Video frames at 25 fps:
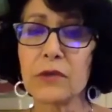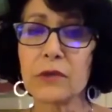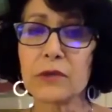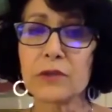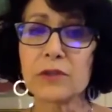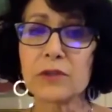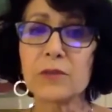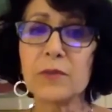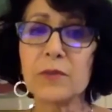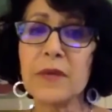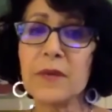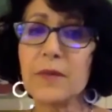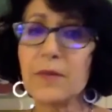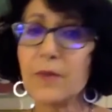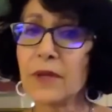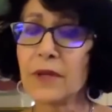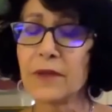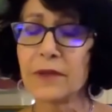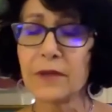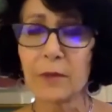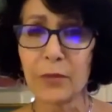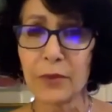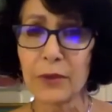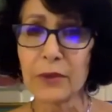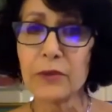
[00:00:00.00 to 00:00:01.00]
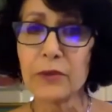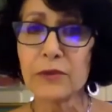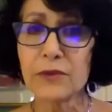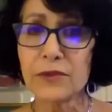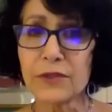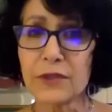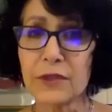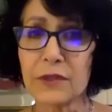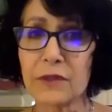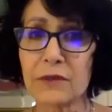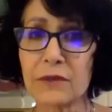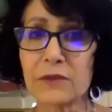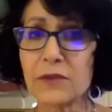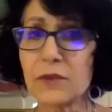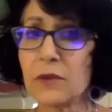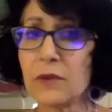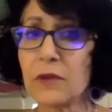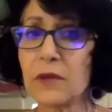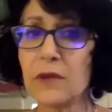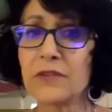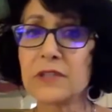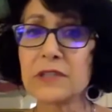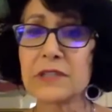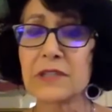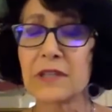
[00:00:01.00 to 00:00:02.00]
Those people in the blue zones who
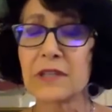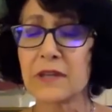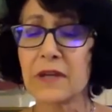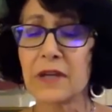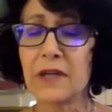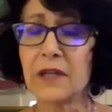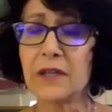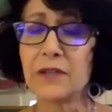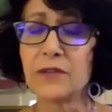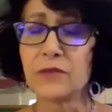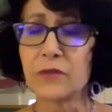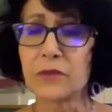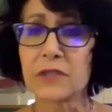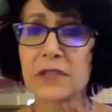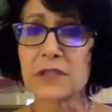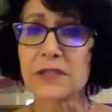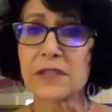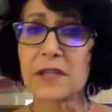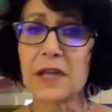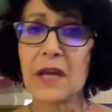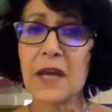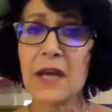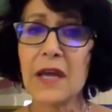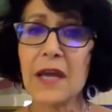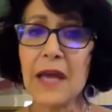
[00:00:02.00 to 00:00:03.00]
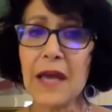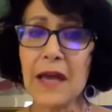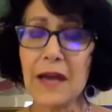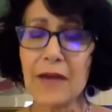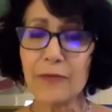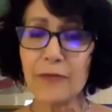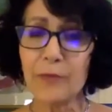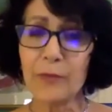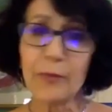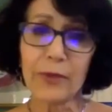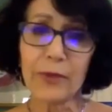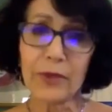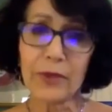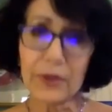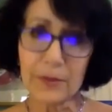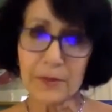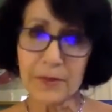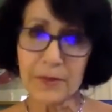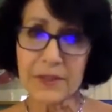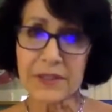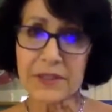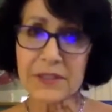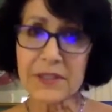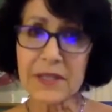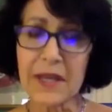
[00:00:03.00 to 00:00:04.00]
live into the hundreds have purpose.